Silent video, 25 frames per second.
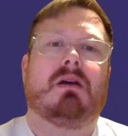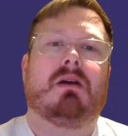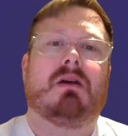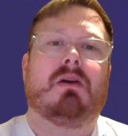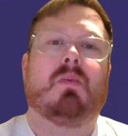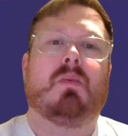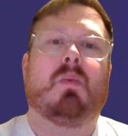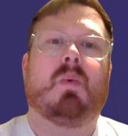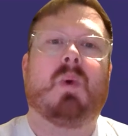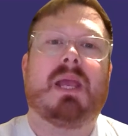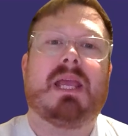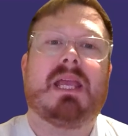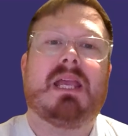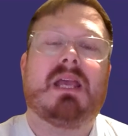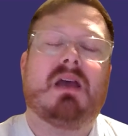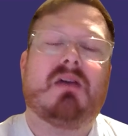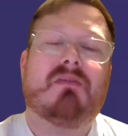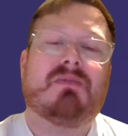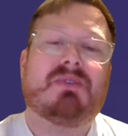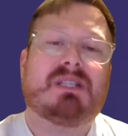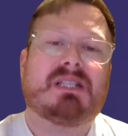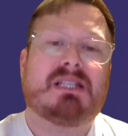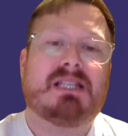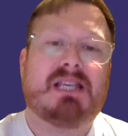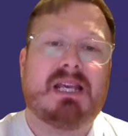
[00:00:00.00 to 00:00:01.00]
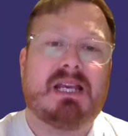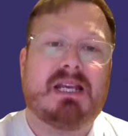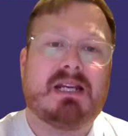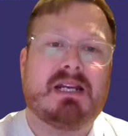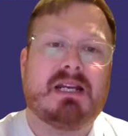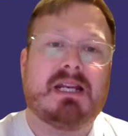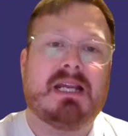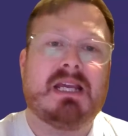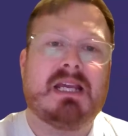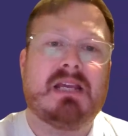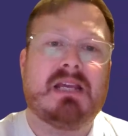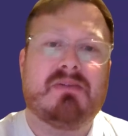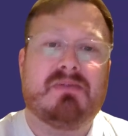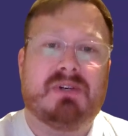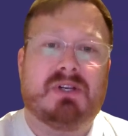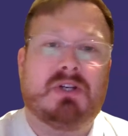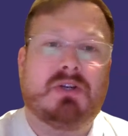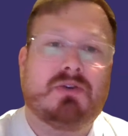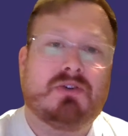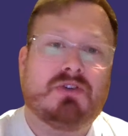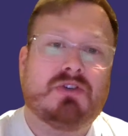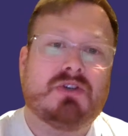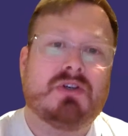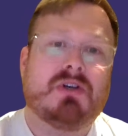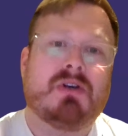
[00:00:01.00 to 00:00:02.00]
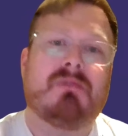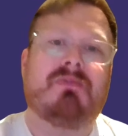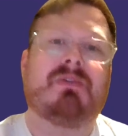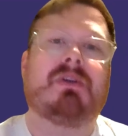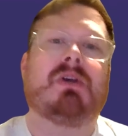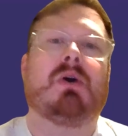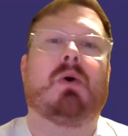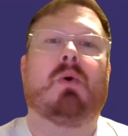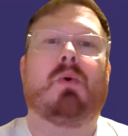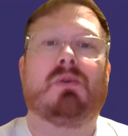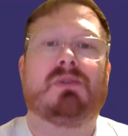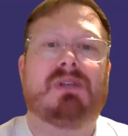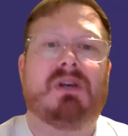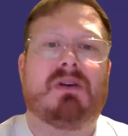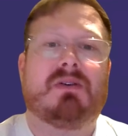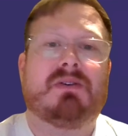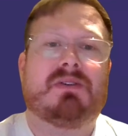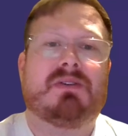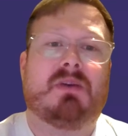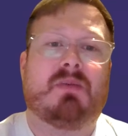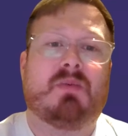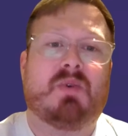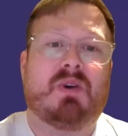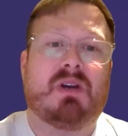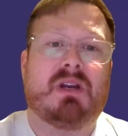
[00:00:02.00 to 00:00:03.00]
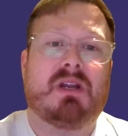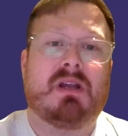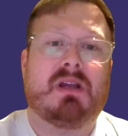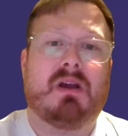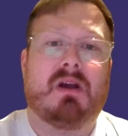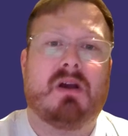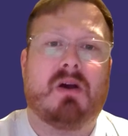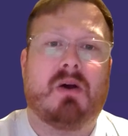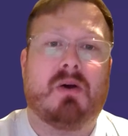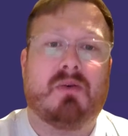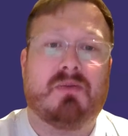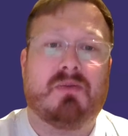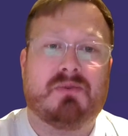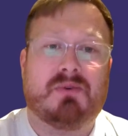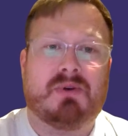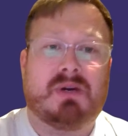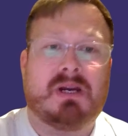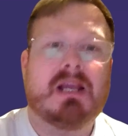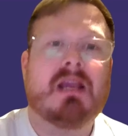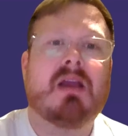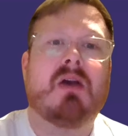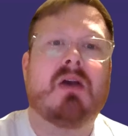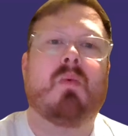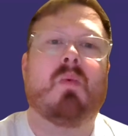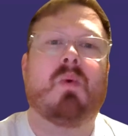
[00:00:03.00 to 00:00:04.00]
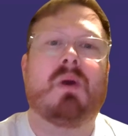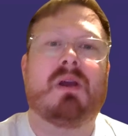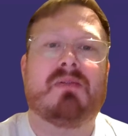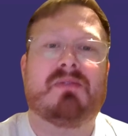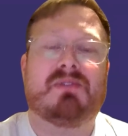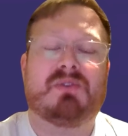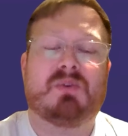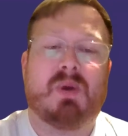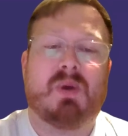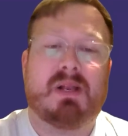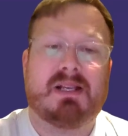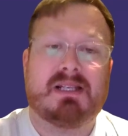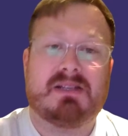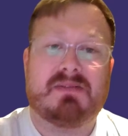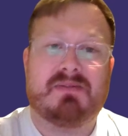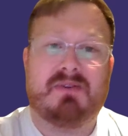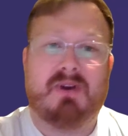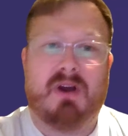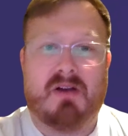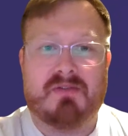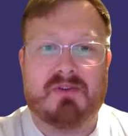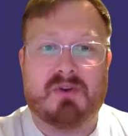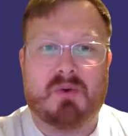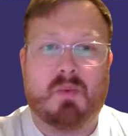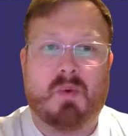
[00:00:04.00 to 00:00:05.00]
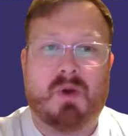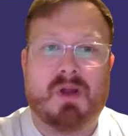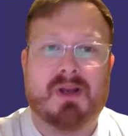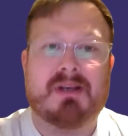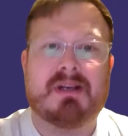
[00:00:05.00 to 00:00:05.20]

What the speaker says: We have seen an evolution of the auto summary offering with 25.1,